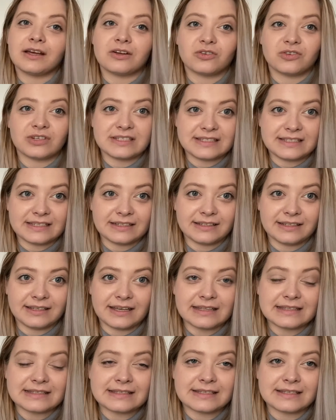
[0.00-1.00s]

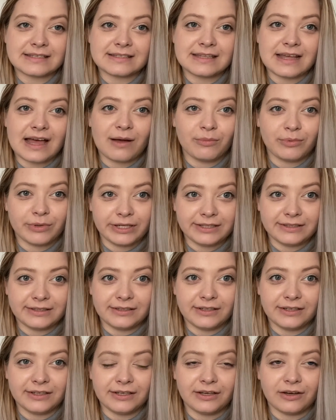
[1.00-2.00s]
Resilience is the
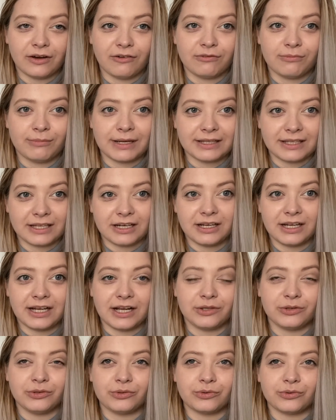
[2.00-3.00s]
ability of
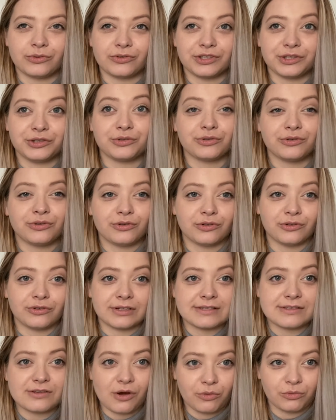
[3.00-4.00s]
material to return to
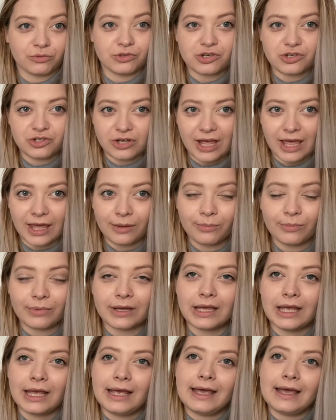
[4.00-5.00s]
its own shape,
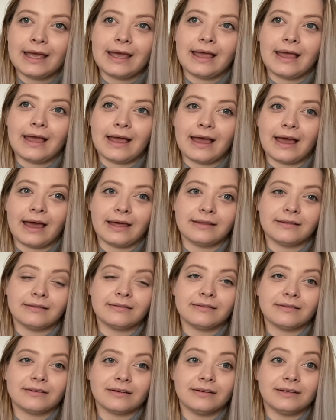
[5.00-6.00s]

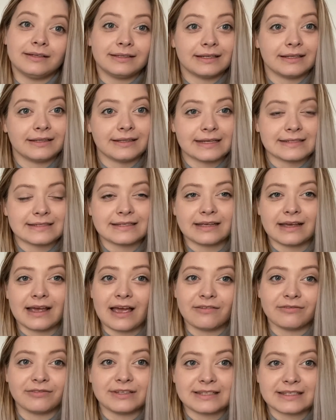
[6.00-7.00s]
and linen doesn't
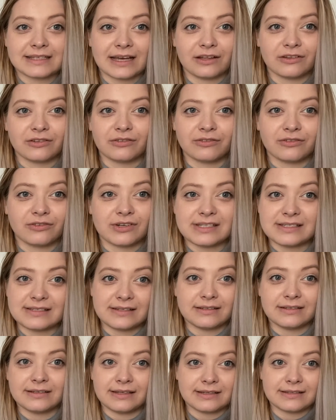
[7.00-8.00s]
have this kind of
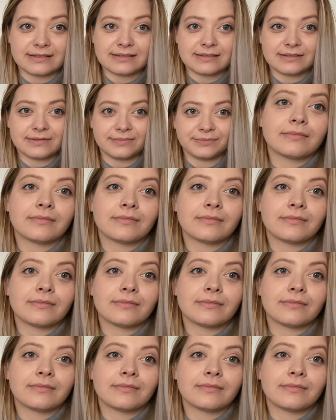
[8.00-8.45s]
resilience.